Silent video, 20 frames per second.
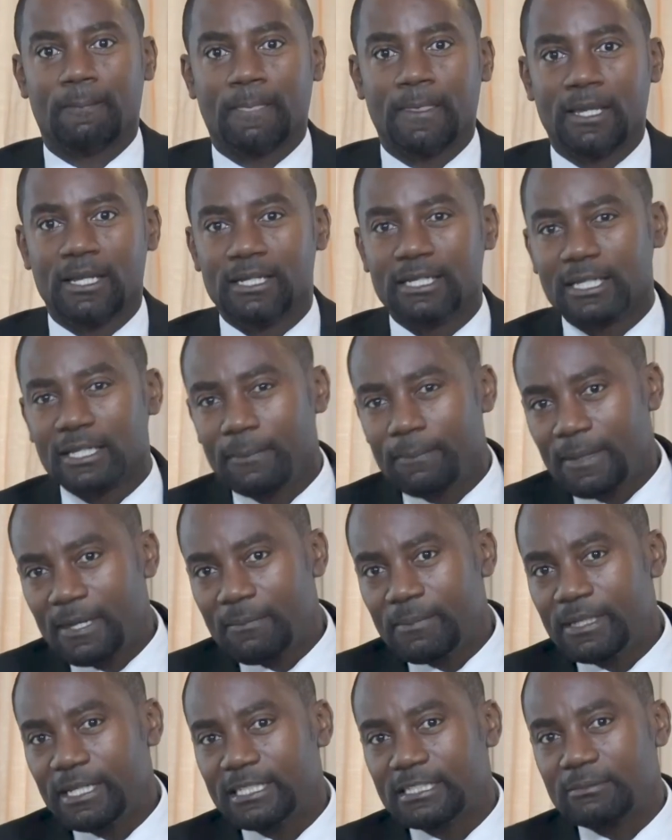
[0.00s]
The
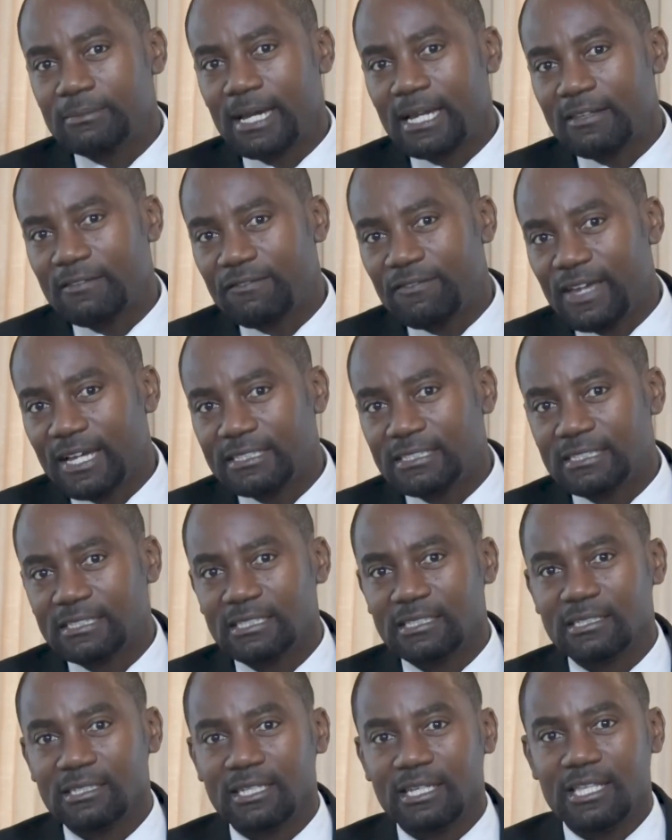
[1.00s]
commitment is
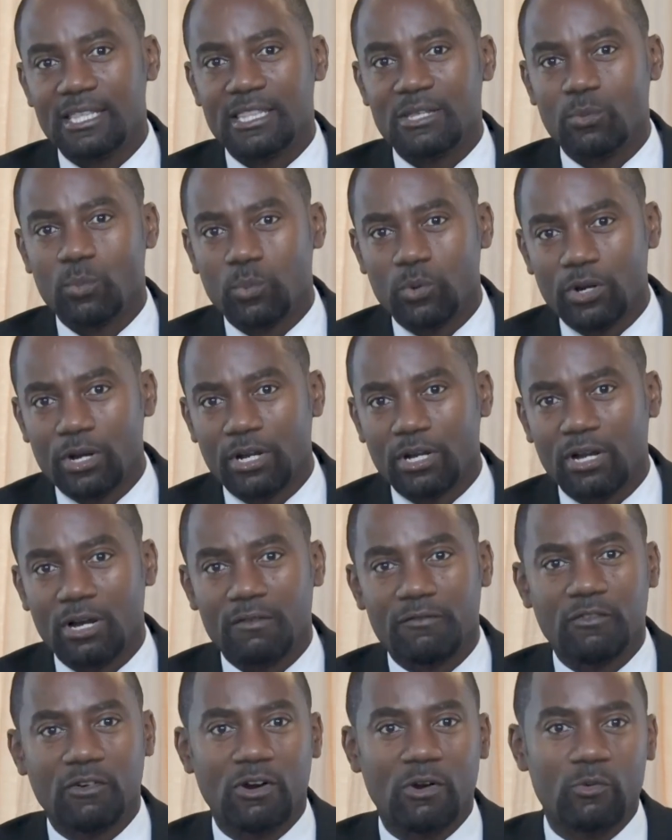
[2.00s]
manifested in the work
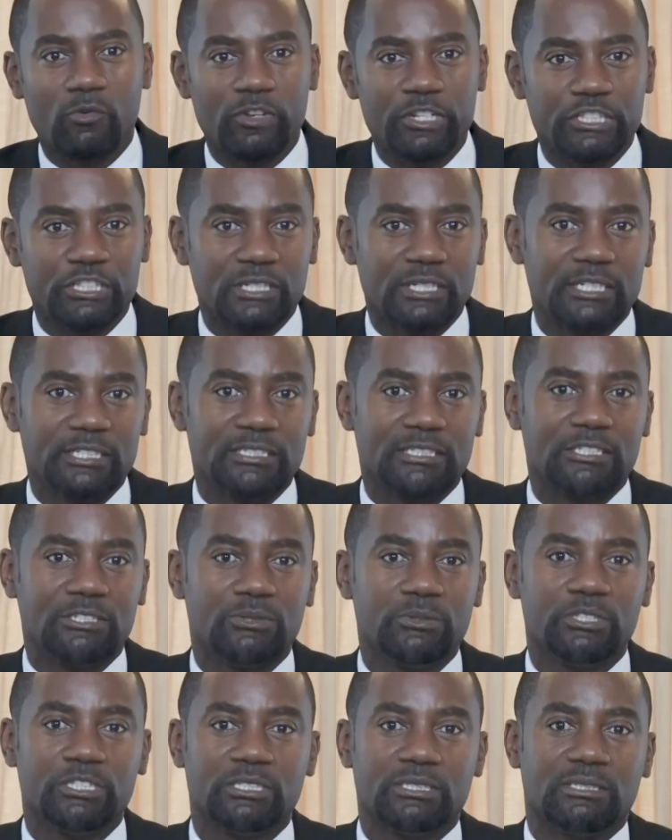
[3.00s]
of our regional
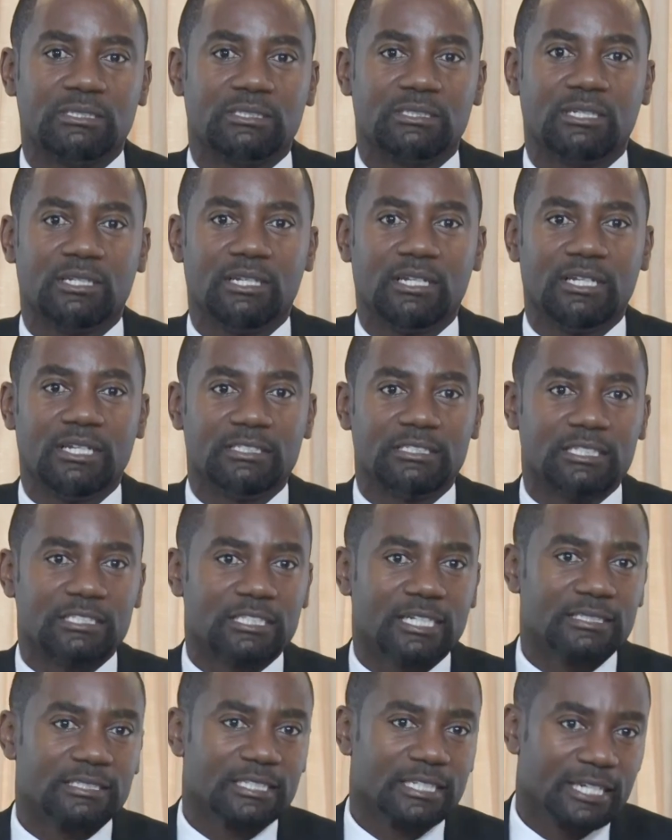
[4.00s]
institutions, such
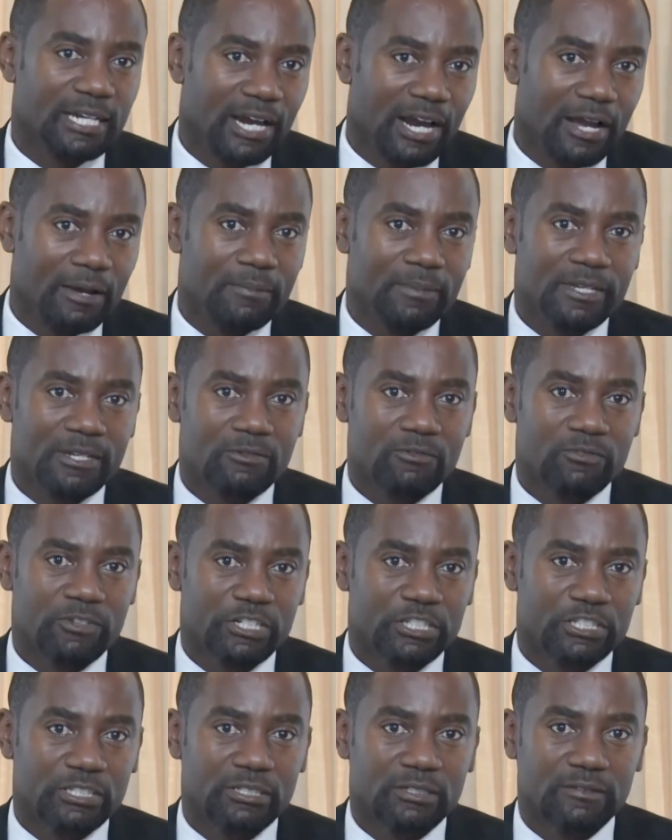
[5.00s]
as the Caribbean
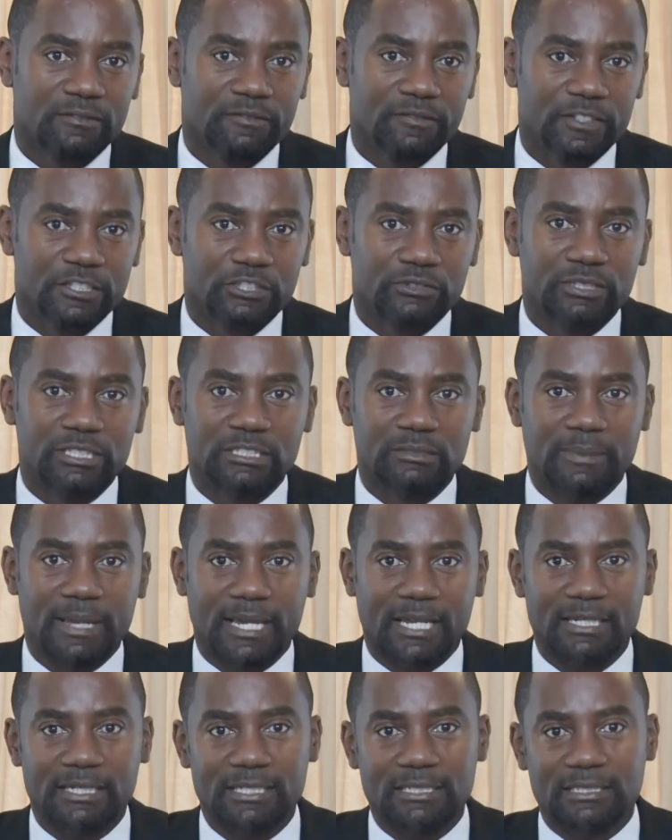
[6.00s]
Regional Fisheries
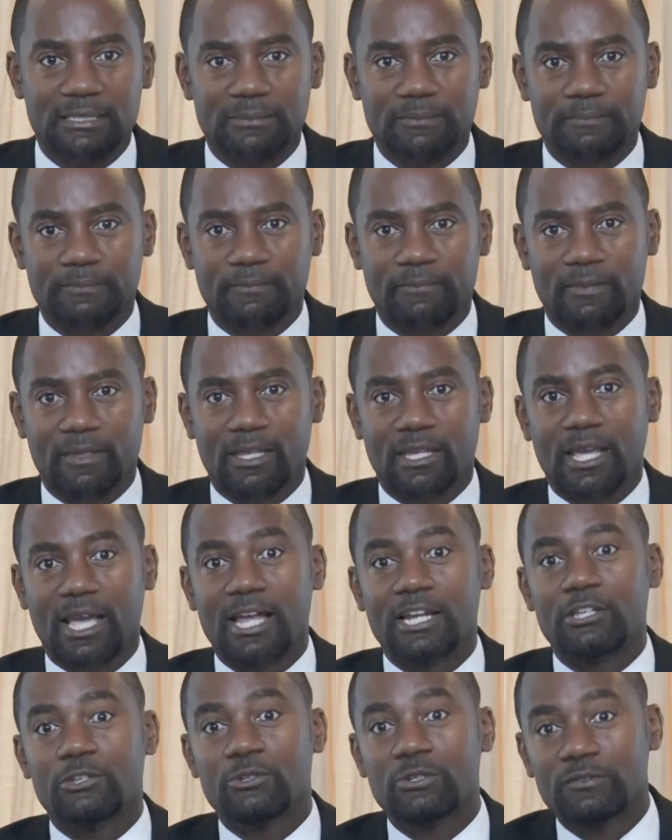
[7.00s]
Mechanism and
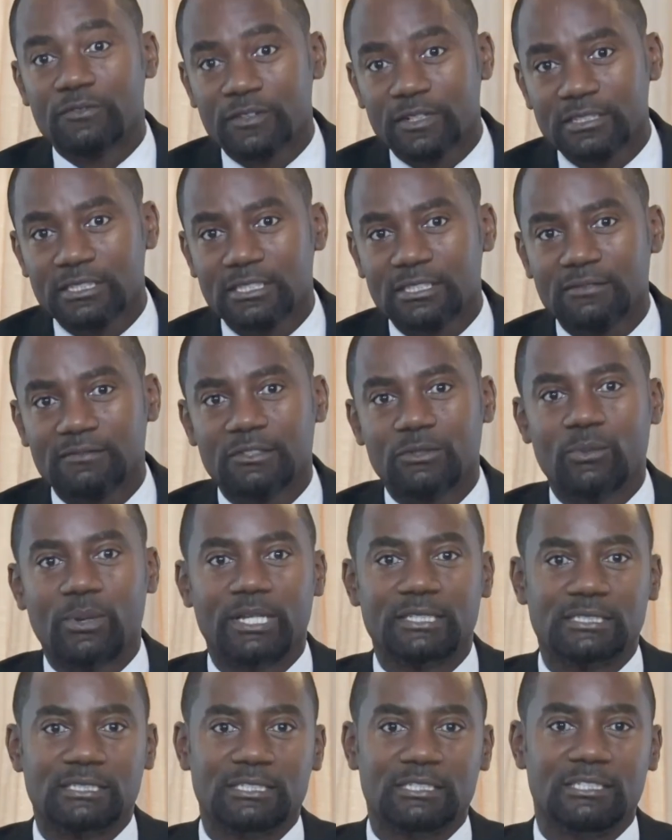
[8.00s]
the University of the
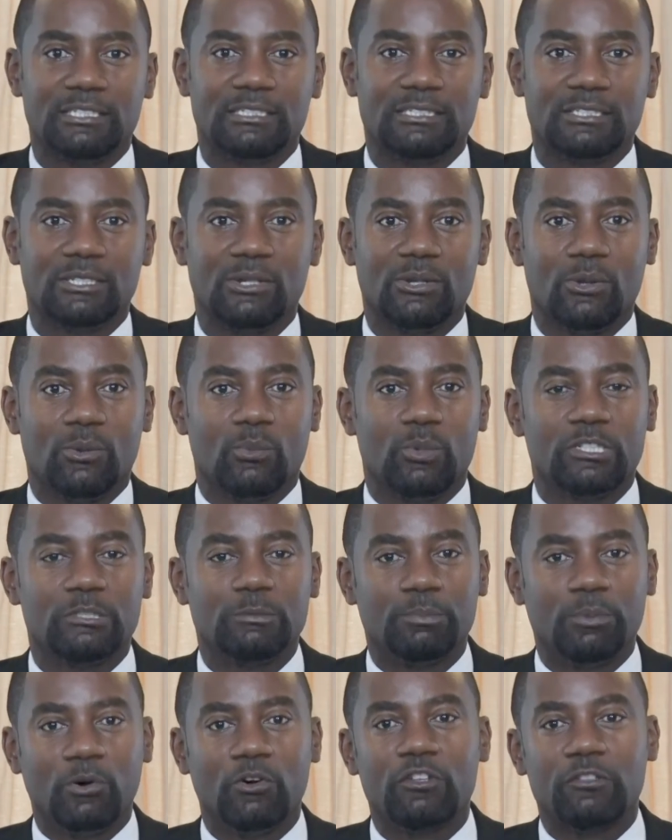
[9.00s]
West Indies, which
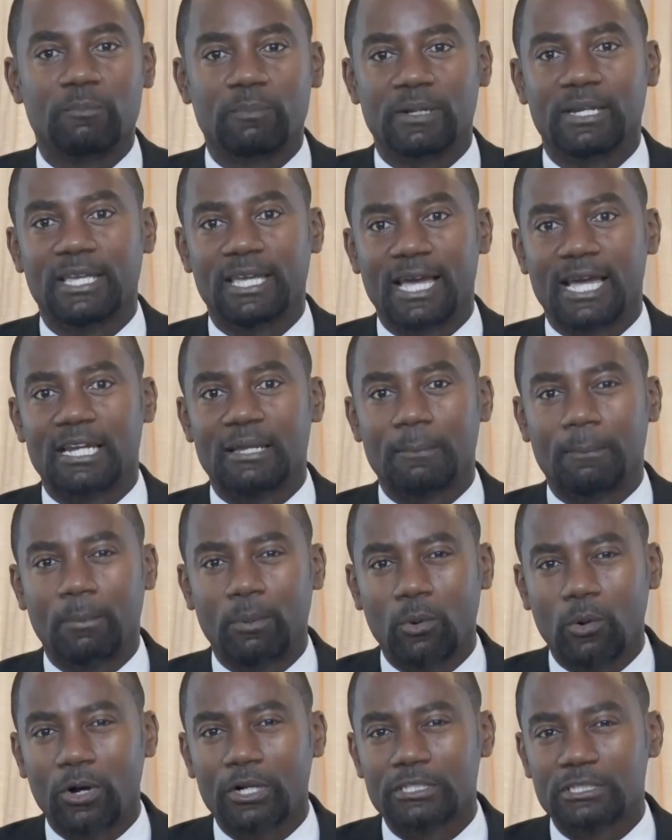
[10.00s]
both play an
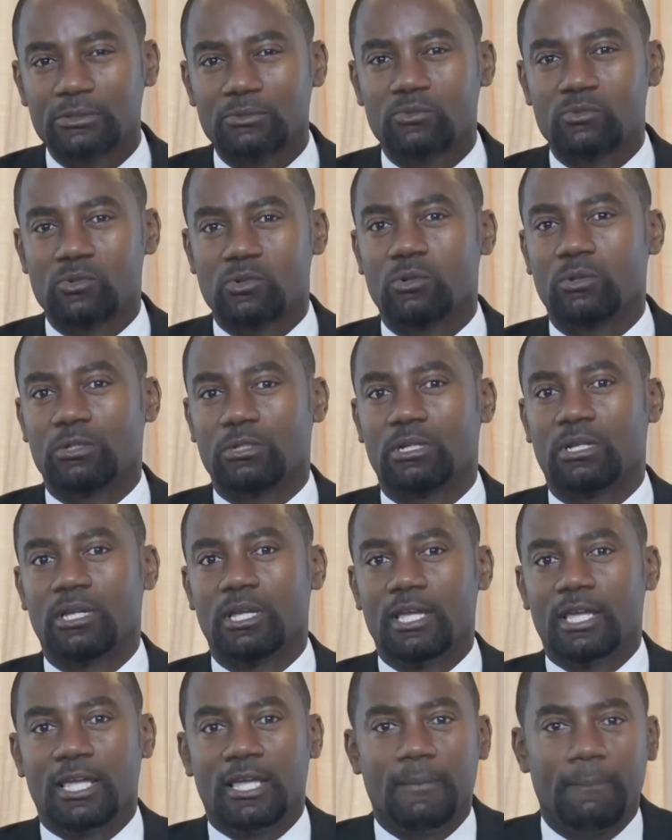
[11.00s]
important role
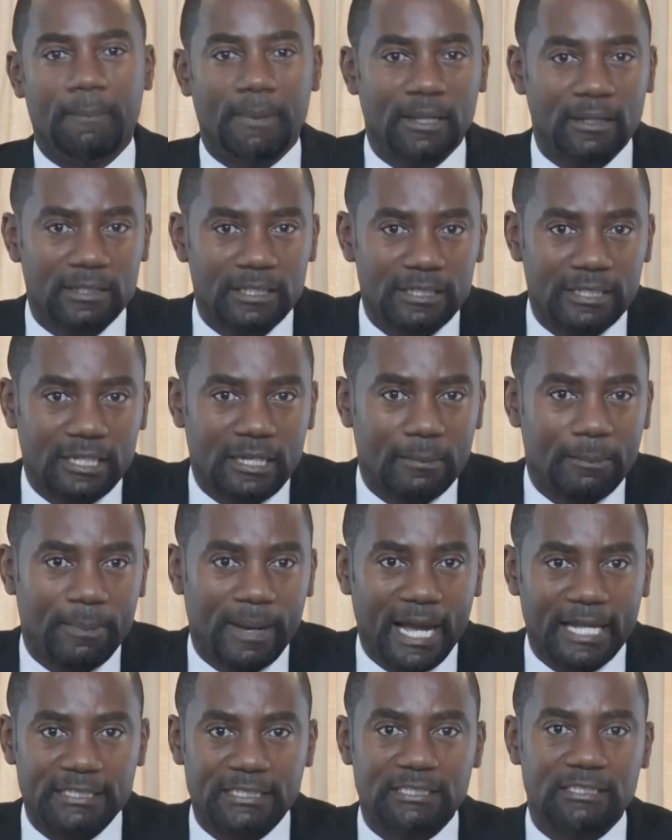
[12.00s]
in building the
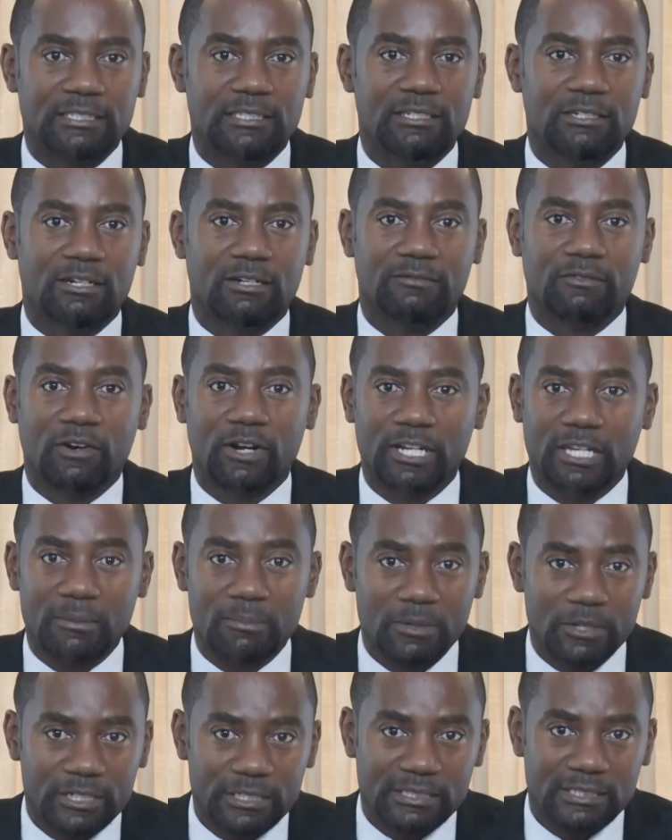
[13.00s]
capacity of our
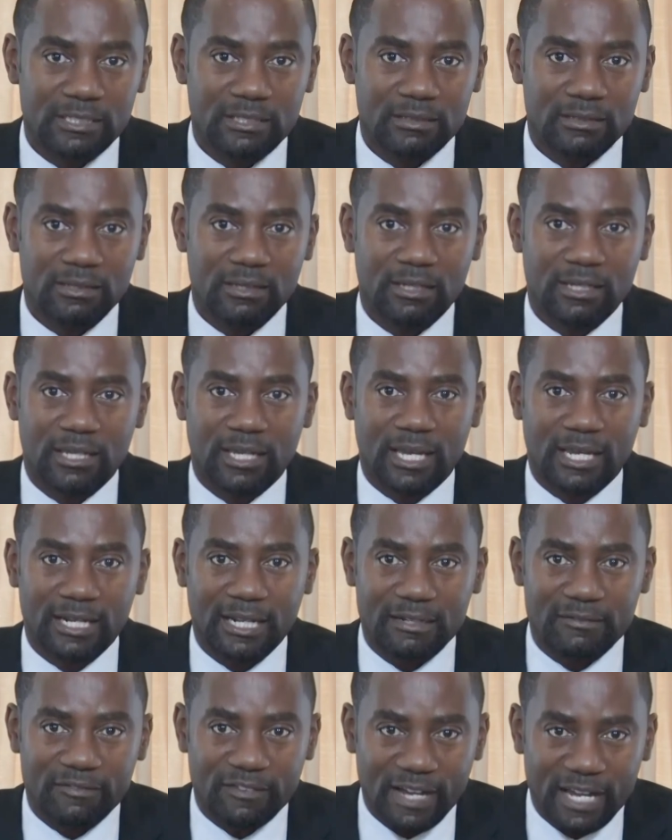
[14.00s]
community and
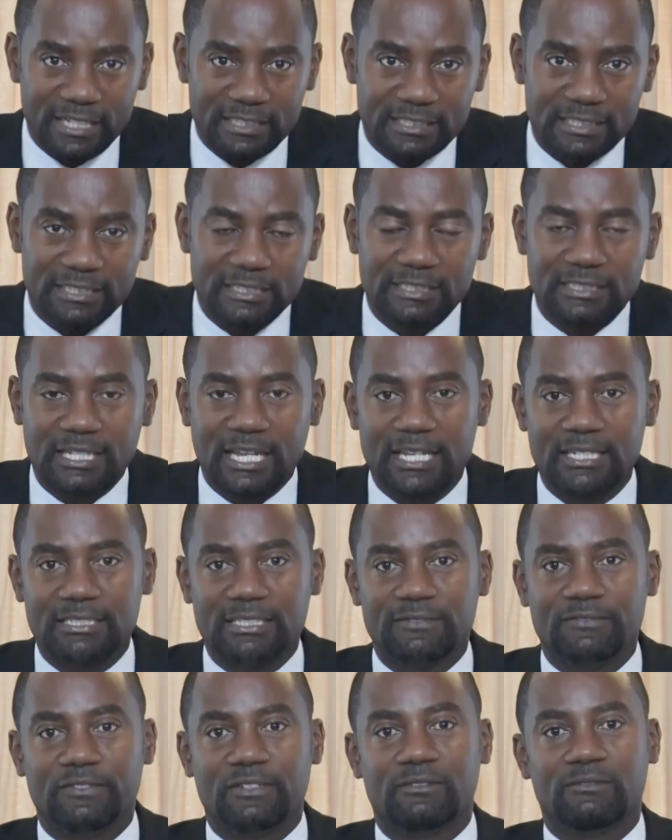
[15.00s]
advancing
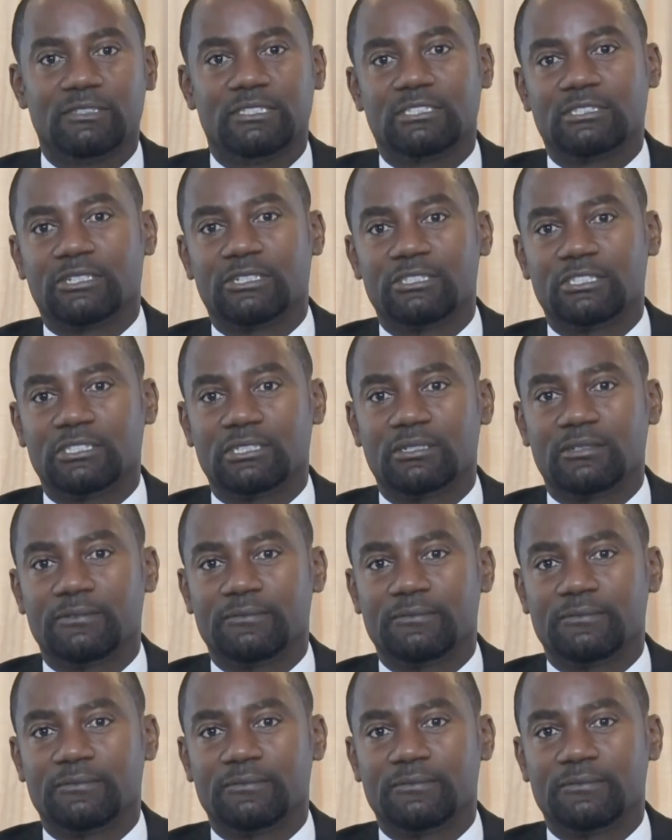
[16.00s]
scientific research.